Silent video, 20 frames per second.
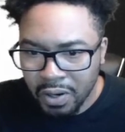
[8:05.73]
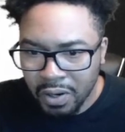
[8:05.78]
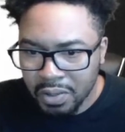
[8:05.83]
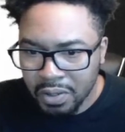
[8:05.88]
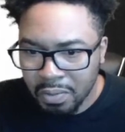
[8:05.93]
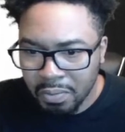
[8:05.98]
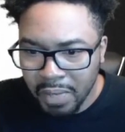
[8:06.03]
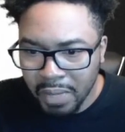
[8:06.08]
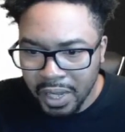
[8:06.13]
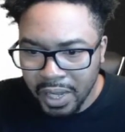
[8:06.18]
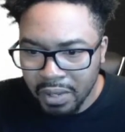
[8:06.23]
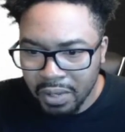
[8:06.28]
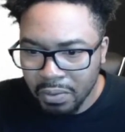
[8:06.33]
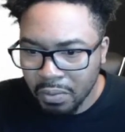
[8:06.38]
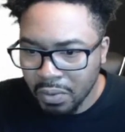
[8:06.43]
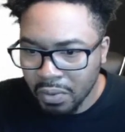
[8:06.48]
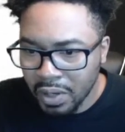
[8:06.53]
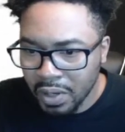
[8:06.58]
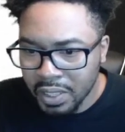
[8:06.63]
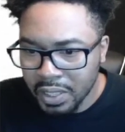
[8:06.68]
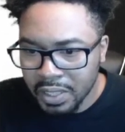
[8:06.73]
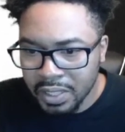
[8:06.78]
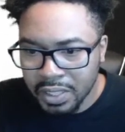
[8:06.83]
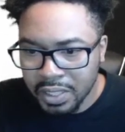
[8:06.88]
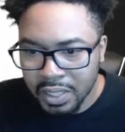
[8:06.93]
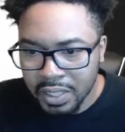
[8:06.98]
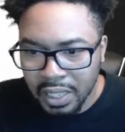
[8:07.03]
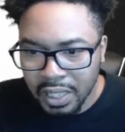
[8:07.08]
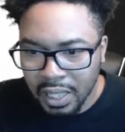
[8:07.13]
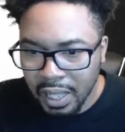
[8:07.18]
the main one
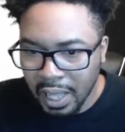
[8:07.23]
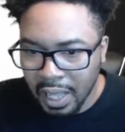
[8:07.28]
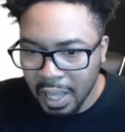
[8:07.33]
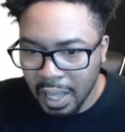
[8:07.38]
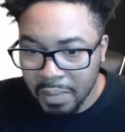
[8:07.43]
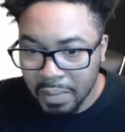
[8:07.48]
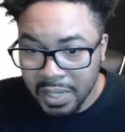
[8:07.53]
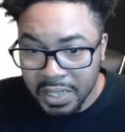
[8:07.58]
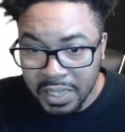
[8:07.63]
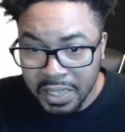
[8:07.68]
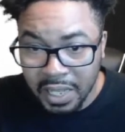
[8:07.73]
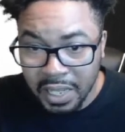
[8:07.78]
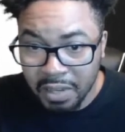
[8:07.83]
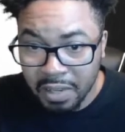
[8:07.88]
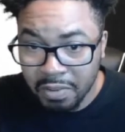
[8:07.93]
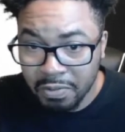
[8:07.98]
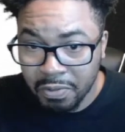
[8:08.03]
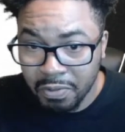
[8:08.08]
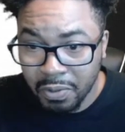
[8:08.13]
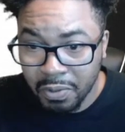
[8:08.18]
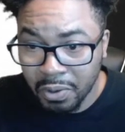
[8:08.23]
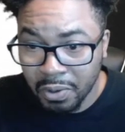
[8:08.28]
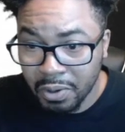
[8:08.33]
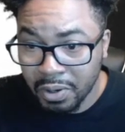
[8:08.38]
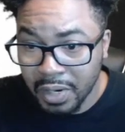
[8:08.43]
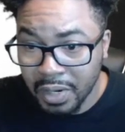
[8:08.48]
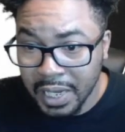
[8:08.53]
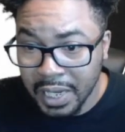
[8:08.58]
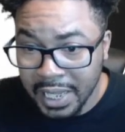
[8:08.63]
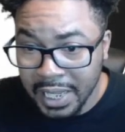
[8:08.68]
I'm excited
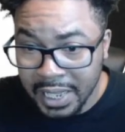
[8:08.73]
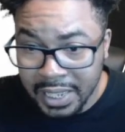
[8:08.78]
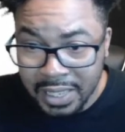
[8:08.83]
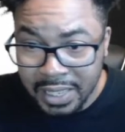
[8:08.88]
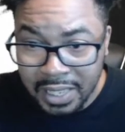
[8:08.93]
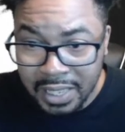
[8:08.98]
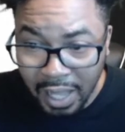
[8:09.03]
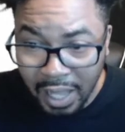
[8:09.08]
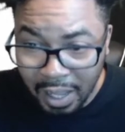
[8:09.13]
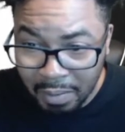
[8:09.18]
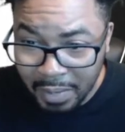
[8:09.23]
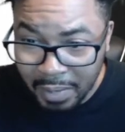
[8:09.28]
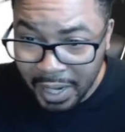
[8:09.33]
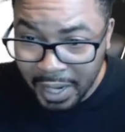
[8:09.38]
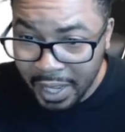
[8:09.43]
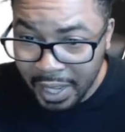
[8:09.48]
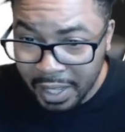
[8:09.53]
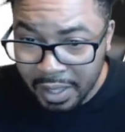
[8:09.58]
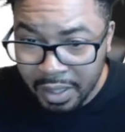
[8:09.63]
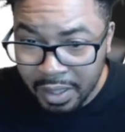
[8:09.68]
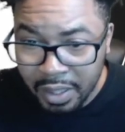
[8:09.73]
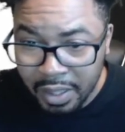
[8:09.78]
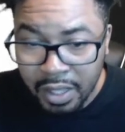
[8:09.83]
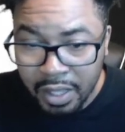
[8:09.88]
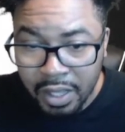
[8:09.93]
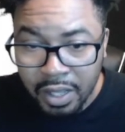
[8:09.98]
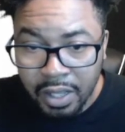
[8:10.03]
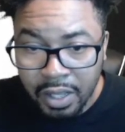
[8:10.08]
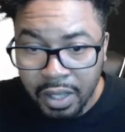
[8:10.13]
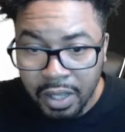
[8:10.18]
for is Omnath.
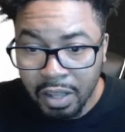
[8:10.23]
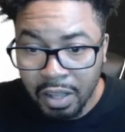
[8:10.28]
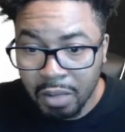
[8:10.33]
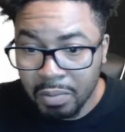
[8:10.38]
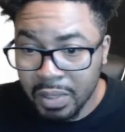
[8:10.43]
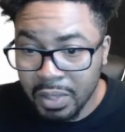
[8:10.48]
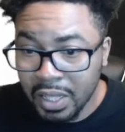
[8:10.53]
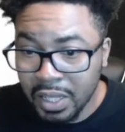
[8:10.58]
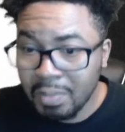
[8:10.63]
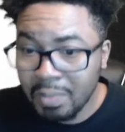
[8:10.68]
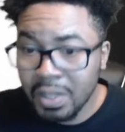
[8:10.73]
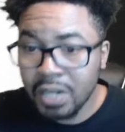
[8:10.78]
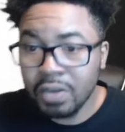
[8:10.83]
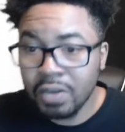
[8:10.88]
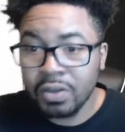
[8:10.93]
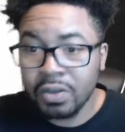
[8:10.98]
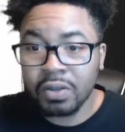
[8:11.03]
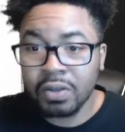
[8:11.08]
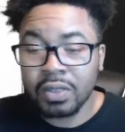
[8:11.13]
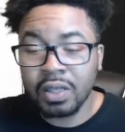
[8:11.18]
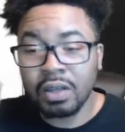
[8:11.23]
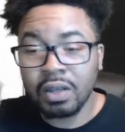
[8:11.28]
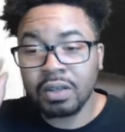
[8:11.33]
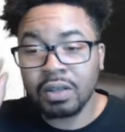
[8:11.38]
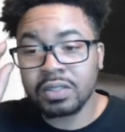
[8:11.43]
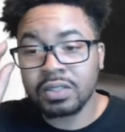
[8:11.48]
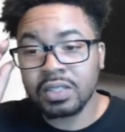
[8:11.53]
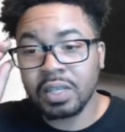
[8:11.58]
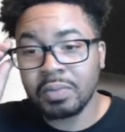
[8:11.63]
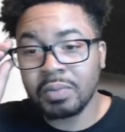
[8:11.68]
But let me know your
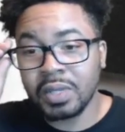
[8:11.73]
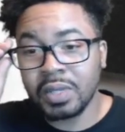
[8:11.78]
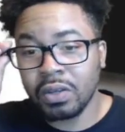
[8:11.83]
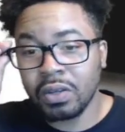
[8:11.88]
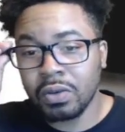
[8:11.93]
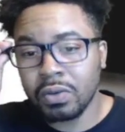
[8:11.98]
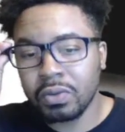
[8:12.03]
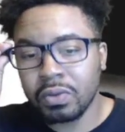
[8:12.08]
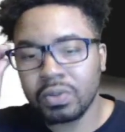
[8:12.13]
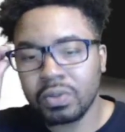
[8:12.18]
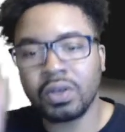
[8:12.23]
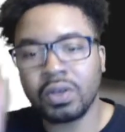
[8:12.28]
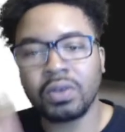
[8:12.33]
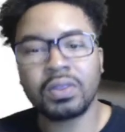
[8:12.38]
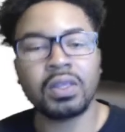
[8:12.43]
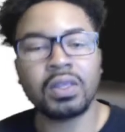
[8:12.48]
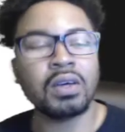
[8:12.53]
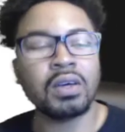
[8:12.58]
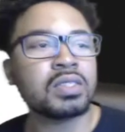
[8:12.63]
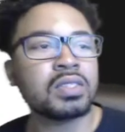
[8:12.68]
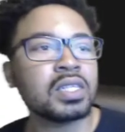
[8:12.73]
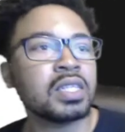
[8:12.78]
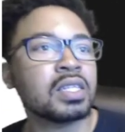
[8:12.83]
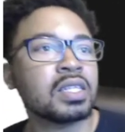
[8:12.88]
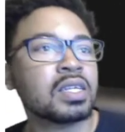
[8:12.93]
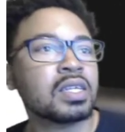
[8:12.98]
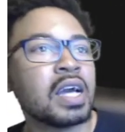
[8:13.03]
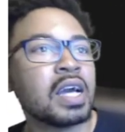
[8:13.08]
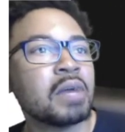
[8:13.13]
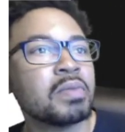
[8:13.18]
thoughts. Let me know your thoughts in the
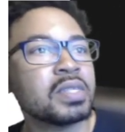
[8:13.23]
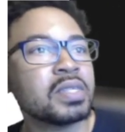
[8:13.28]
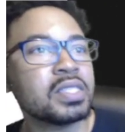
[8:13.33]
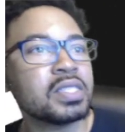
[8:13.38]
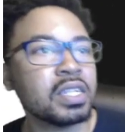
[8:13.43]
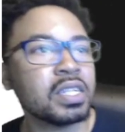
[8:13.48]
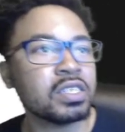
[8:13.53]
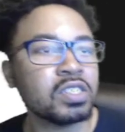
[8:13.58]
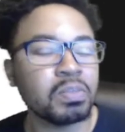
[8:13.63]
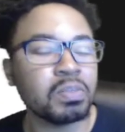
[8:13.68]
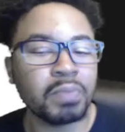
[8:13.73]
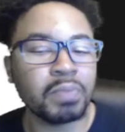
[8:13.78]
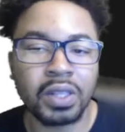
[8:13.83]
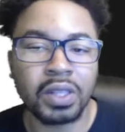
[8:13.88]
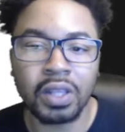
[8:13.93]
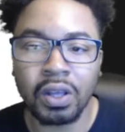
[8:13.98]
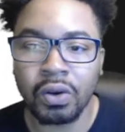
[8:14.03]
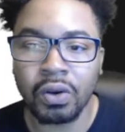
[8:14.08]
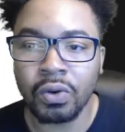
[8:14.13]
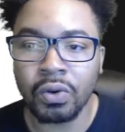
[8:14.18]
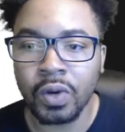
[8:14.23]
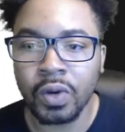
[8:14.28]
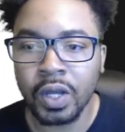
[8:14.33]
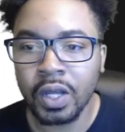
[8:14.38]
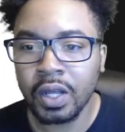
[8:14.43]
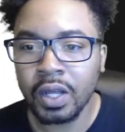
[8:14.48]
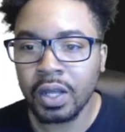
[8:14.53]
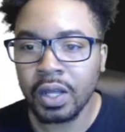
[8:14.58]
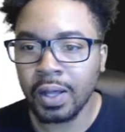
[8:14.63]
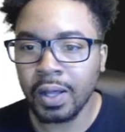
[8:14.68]
comment section below.
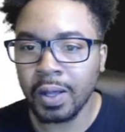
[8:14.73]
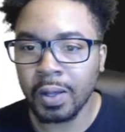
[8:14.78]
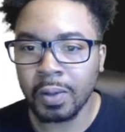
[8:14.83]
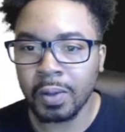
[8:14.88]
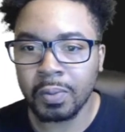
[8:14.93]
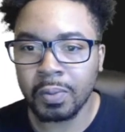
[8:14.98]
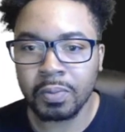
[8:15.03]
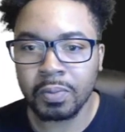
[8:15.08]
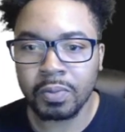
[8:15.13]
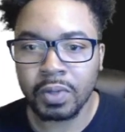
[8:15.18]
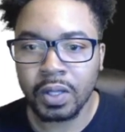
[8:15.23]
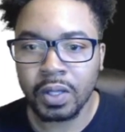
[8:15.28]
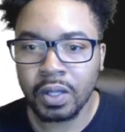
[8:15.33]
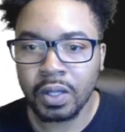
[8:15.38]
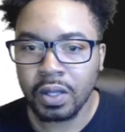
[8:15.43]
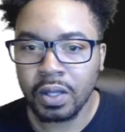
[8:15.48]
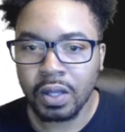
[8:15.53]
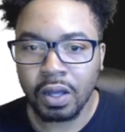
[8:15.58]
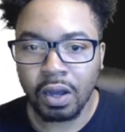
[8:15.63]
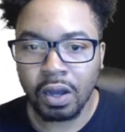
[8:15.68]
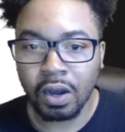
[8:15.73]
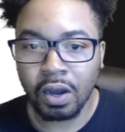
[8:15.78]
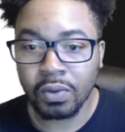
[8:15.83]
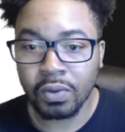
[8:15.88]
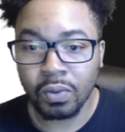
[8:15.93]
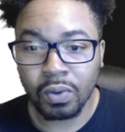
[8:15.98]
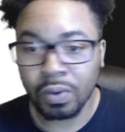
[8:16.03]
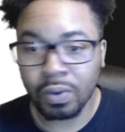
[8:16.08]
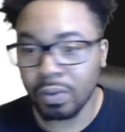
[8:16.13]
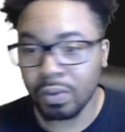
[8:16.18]

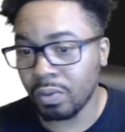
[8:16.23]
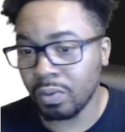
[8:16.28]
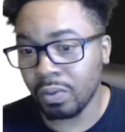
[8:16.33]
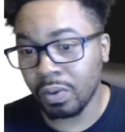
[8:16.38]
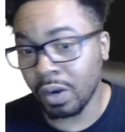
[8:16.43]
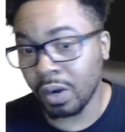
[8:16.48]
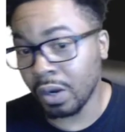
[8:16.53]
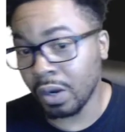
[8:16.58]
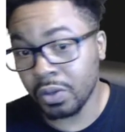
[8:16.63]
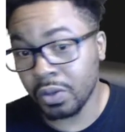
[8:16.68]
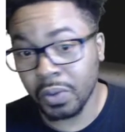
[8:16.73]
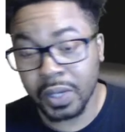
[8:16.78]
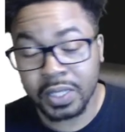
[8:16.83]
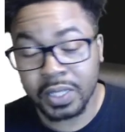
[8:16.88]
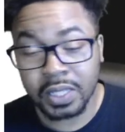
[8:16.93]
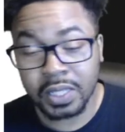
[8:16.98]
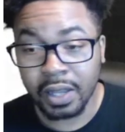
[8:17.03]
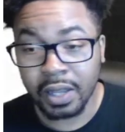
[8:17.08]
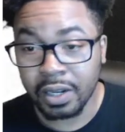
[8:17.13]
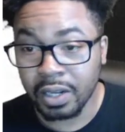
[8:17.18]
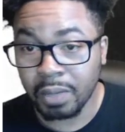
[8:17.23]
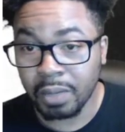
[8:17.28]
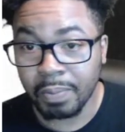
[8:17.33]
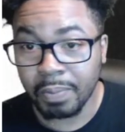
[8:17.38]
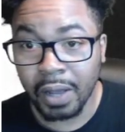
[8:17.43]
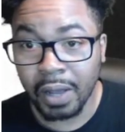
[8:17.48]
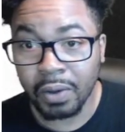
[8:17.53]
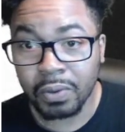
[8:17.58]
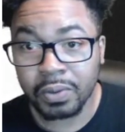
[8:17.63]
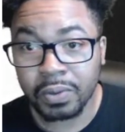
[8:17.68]
Are you excited
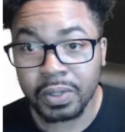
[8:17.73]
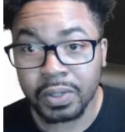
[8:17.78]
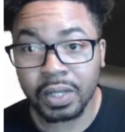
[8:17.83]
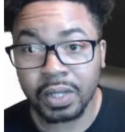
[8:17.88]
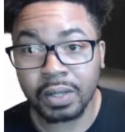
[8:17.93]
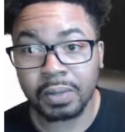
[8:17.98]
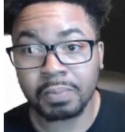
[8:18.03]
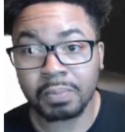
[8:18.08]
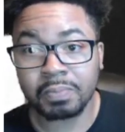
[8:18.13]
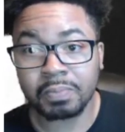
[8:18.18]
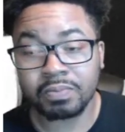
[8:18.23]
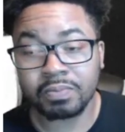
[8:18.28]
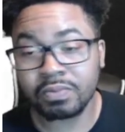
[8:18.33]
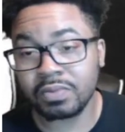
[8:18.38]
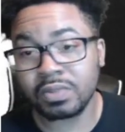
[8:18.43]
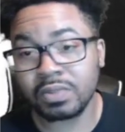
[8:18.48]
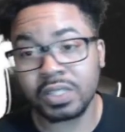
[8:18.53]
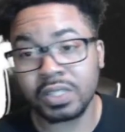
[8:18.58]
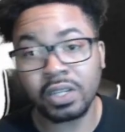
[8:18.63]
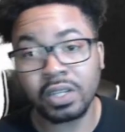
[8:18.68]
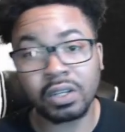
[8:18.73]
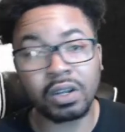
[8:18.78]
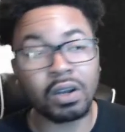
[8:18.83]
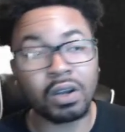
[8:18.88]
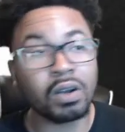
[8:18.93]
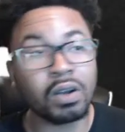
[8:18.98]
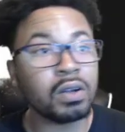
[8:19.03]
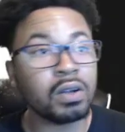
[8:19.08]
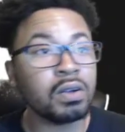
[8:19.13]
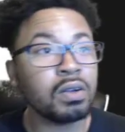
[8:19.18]
about
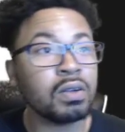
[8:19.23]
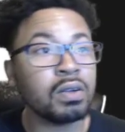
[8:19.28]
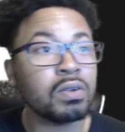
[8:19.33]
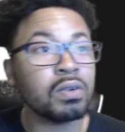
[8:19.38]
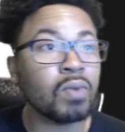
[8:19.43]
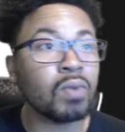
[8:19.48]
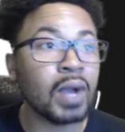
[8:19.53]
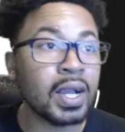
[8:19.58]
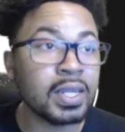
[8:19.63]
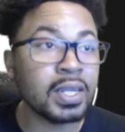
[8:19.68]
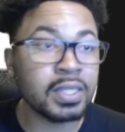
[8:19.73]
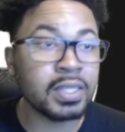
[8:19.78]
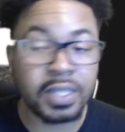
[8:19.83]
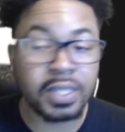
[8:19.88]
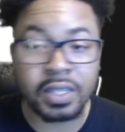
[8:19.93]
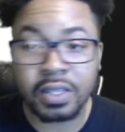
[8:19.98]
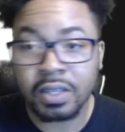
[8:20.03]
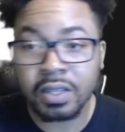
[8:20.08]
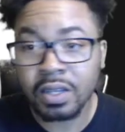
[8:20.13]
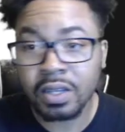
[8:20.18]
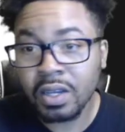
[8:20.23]
Zendikar Rising?